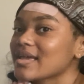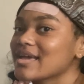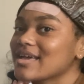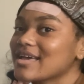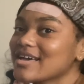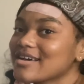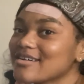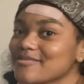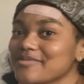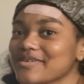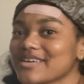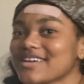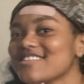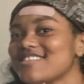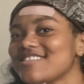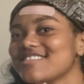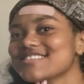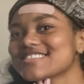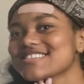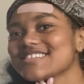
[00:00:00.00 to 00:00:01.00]
it'll be
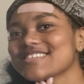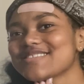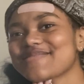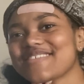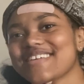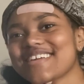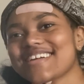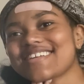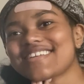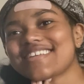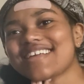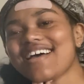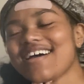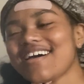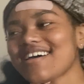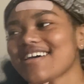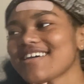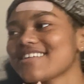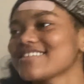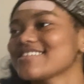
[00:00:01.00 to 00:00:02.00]
closer to being
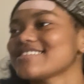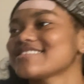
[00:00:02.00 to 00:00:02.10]
done.